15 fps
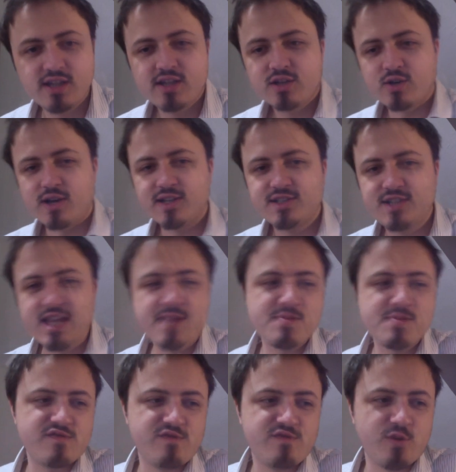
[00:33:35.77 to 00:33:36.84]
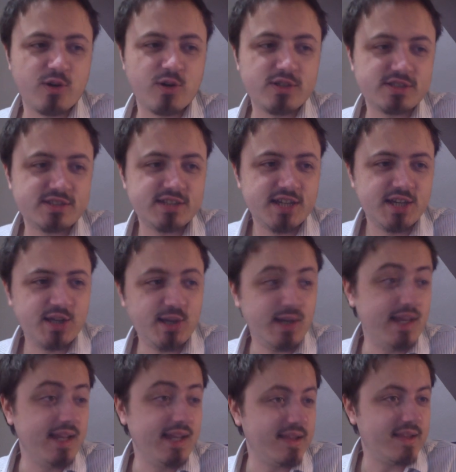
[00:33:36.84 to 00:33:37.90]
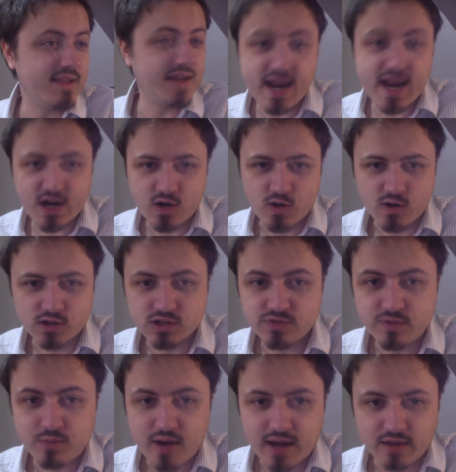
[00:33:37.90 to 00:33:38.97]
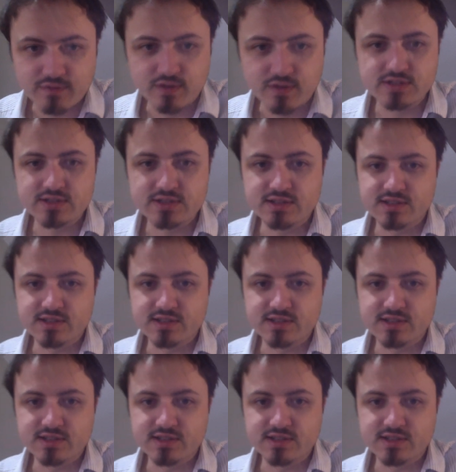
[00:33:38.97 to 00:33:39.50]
Craig's demon force eat the Necrons for breakfast.